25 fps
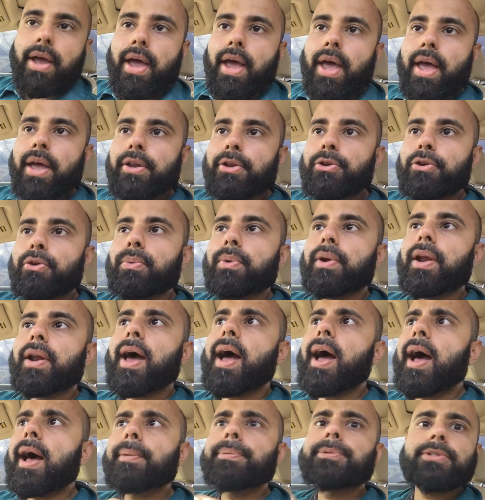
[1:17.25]
And you would
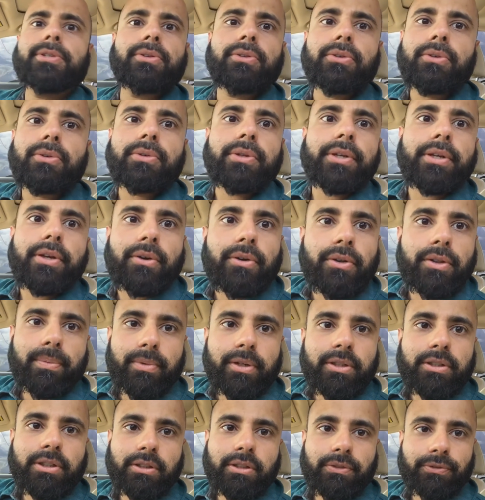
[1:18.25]
absolutely go to the
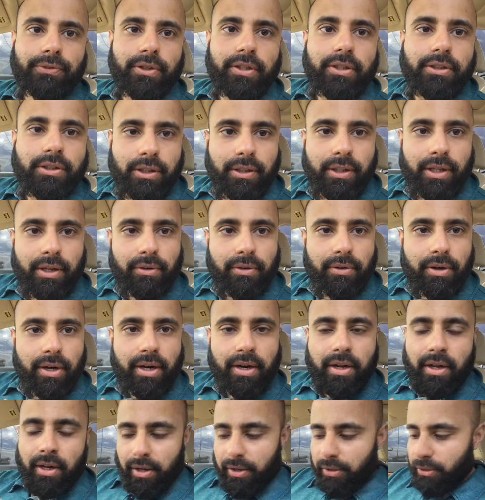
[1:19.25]
masjid for Isha then,
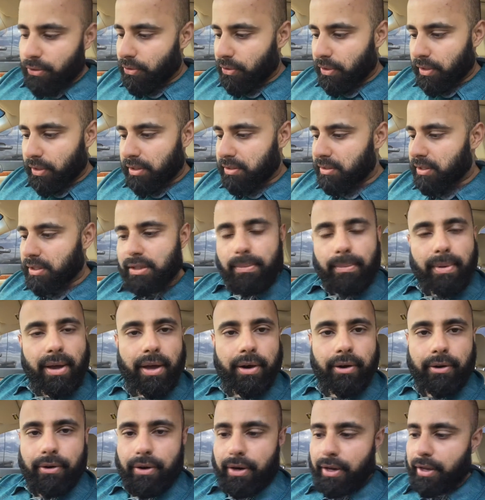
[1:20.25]
right? It doesn't
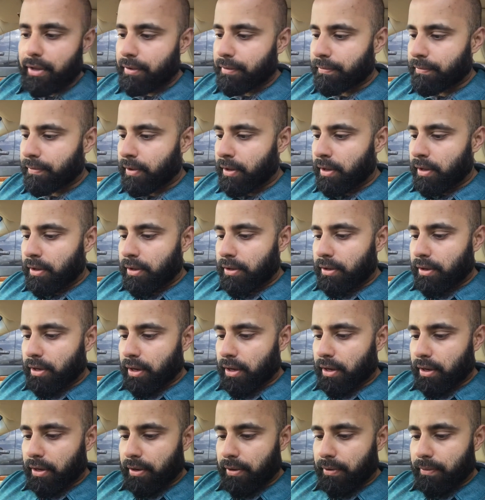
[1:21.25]
matter if
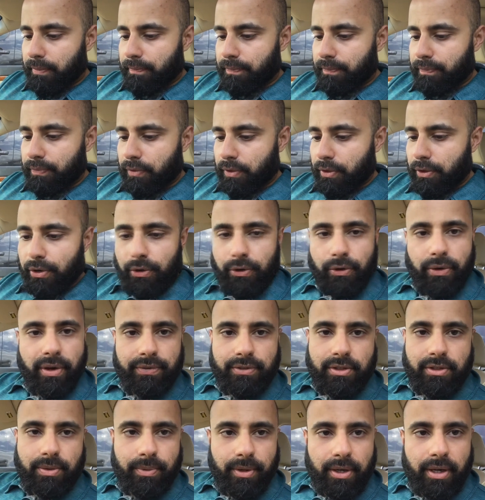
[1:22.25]
you
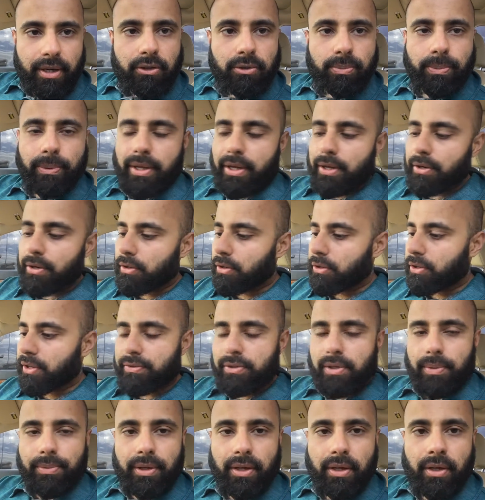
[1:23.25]
have something else planned, or you
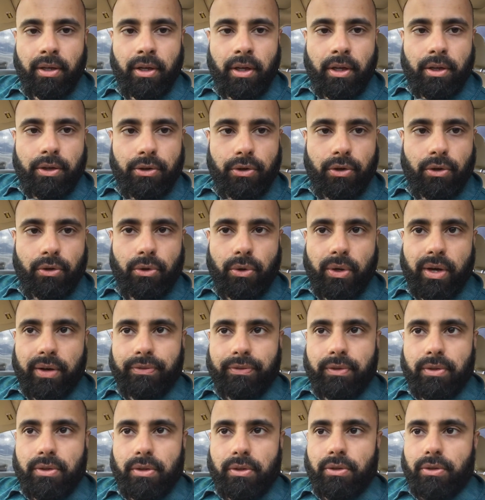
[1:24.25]
have something,
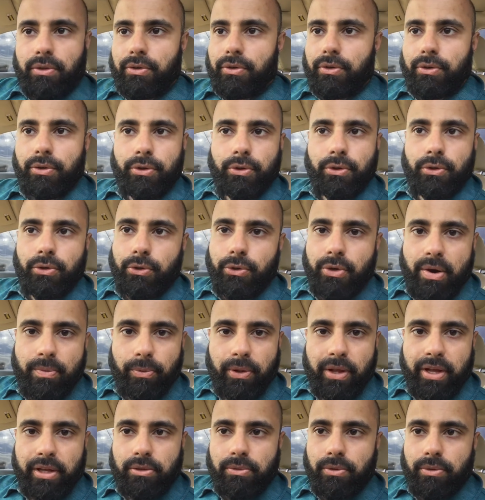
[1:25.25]
you have
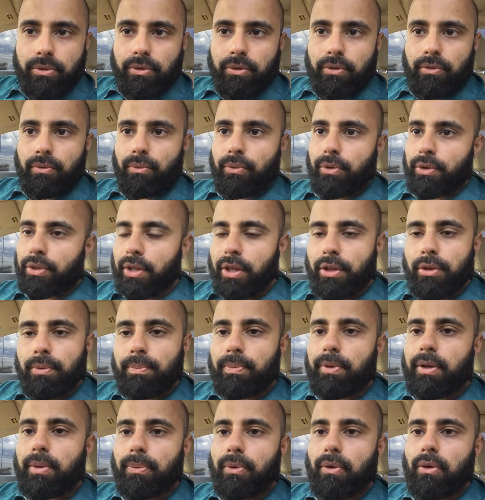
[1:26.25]
plans with other
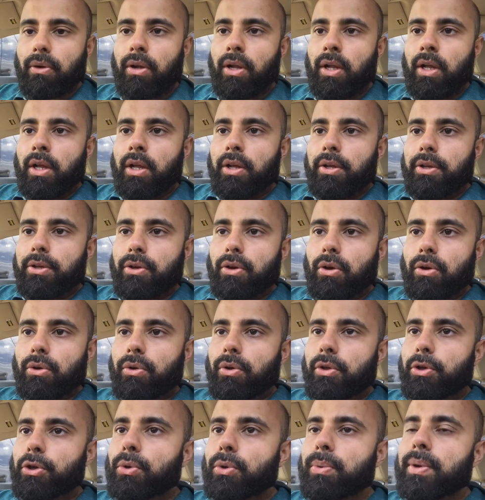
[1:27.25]
people. You
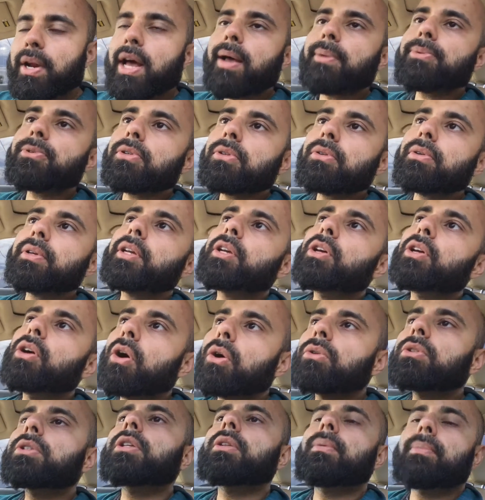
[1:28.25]
would absolutely
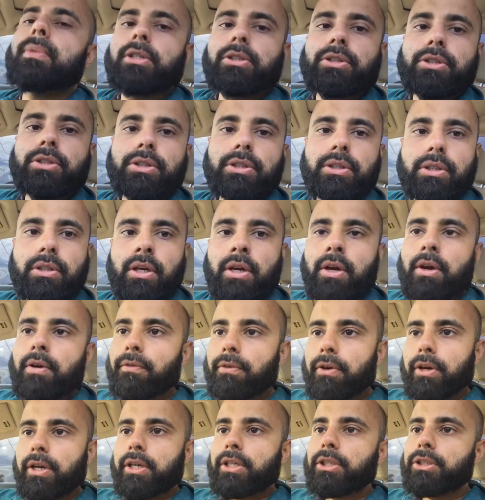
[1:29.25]
go to the masjid
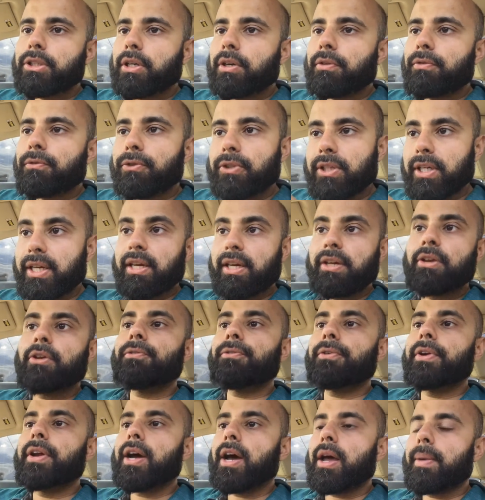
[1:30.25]
for Isha to get your
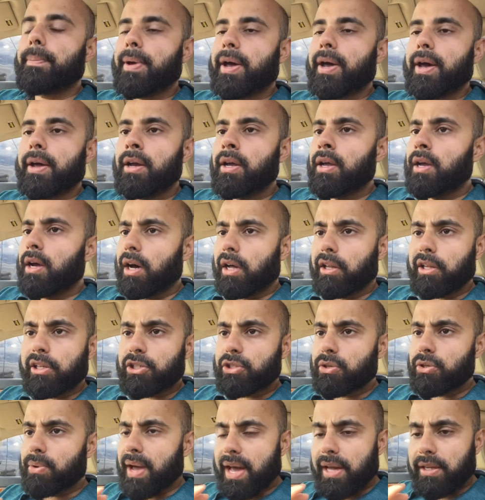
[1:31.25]
free iPad,
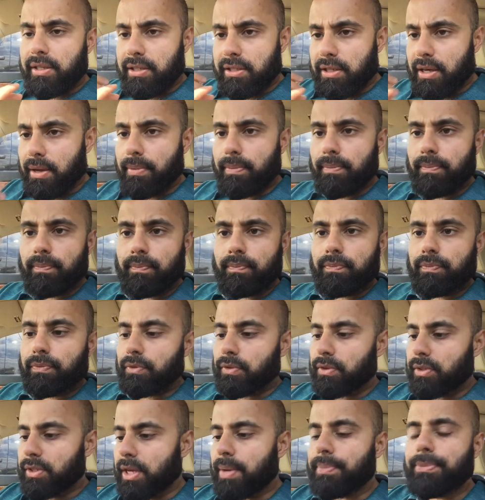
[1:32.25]
unless you had
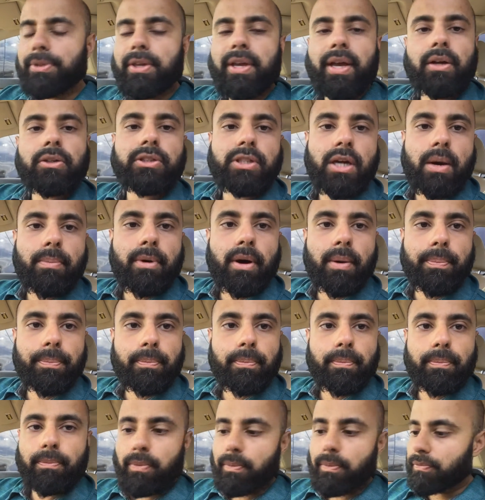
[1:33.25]
something else come up
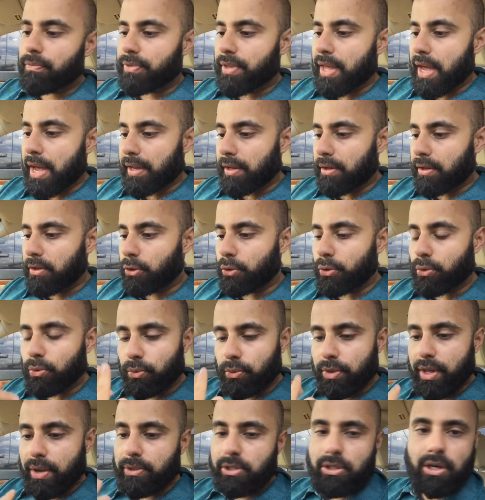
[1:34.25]
that
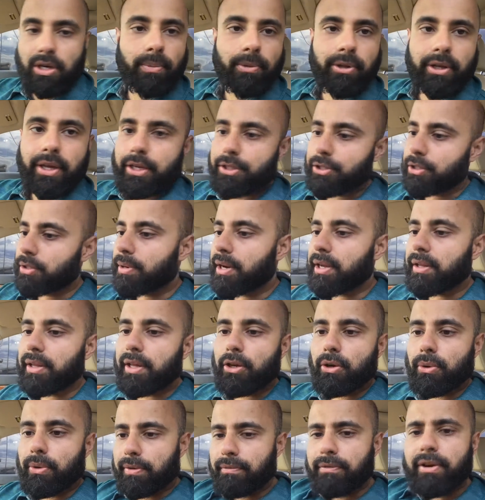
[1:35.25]
was an obligation, right?
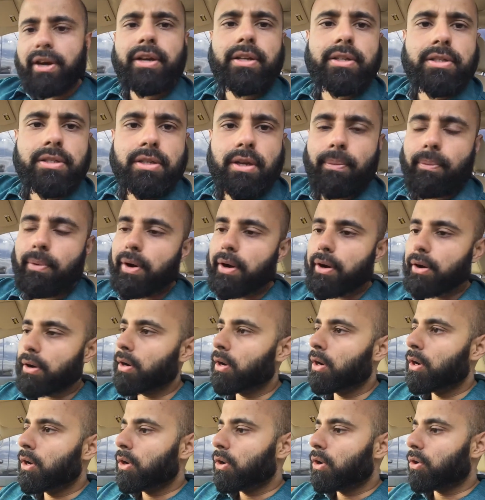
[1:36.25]
Like you're invited somewhere,
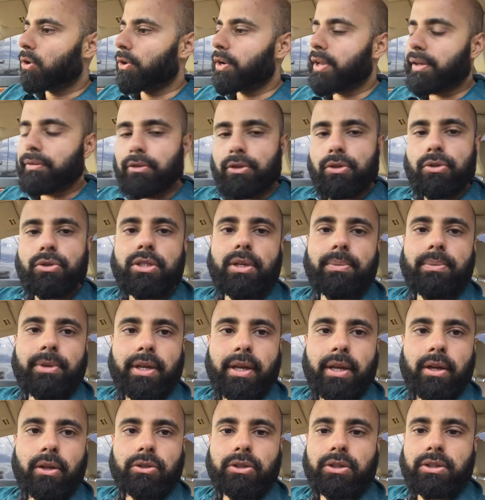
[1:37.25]
or you have to do
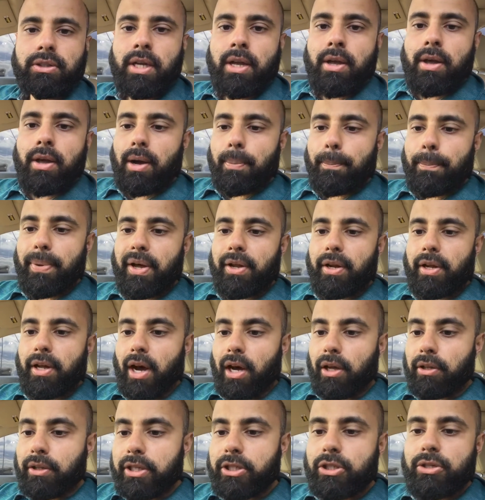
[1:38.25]
something else. But
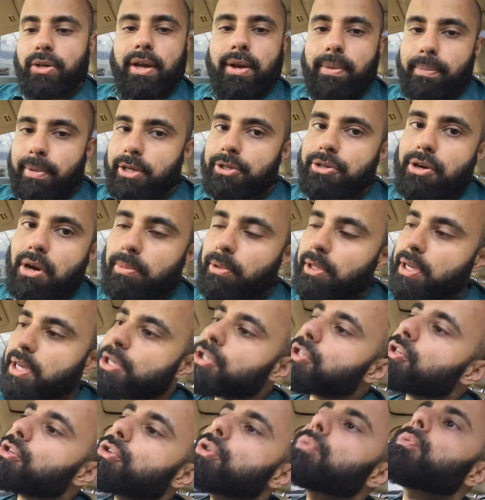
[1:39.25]
unless you had a major
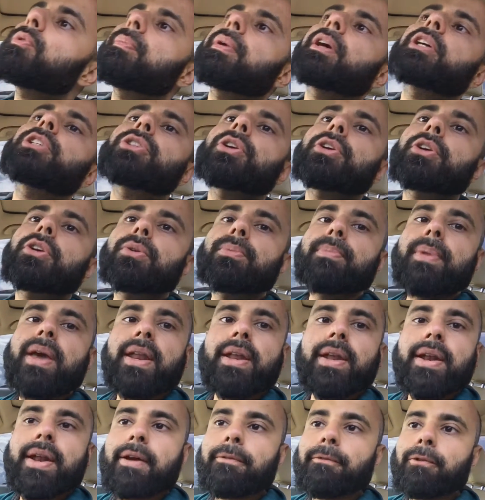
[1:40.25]
obligation, you would make sure you
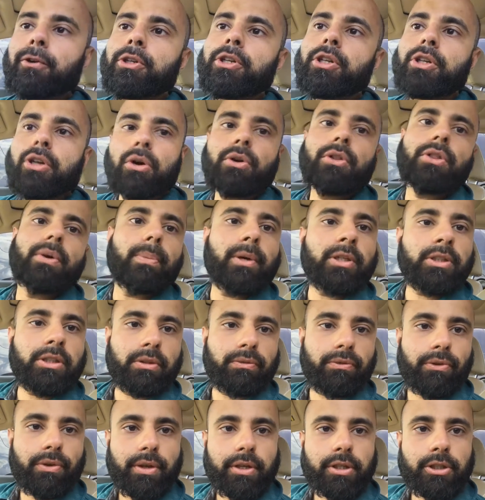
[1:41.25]
made an effort to go to the
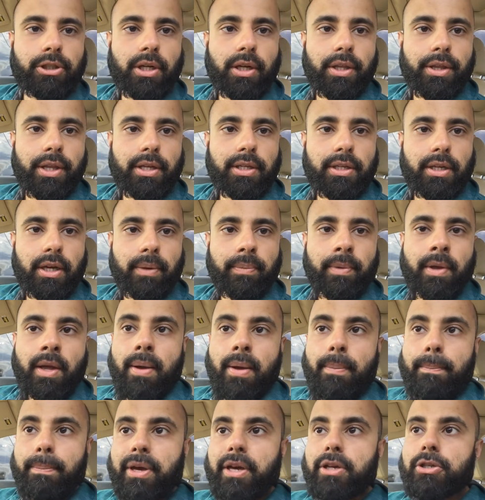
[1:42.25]
masjid for Isha at that time,
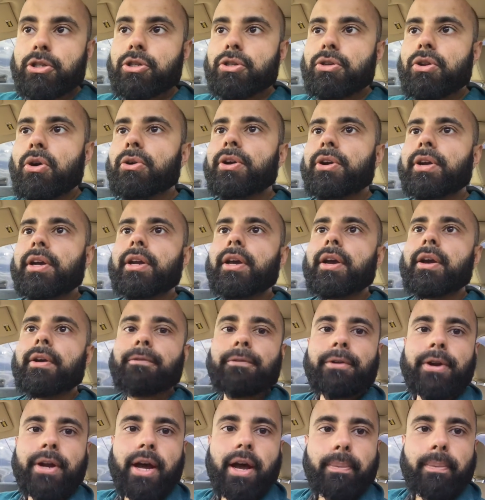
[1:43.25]
because you're getting a
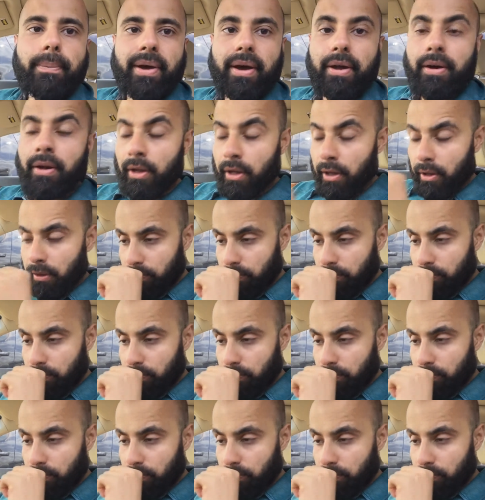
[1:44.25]
free iPad.